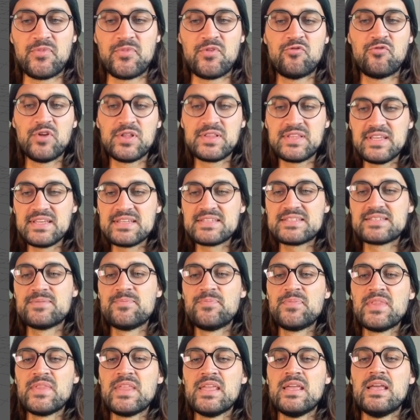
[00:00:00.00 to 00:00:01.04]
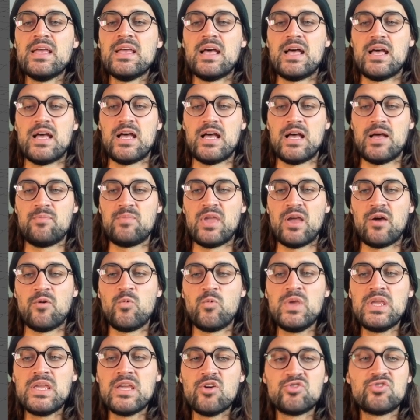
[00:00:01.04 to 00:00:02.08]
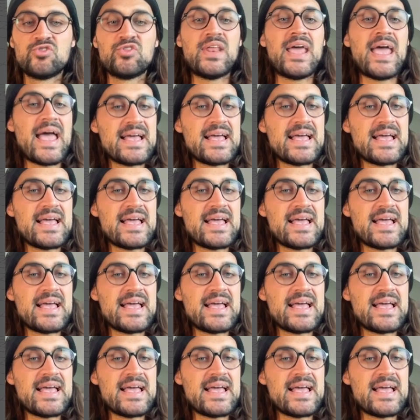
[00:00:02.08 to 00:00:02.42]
For this, we go to the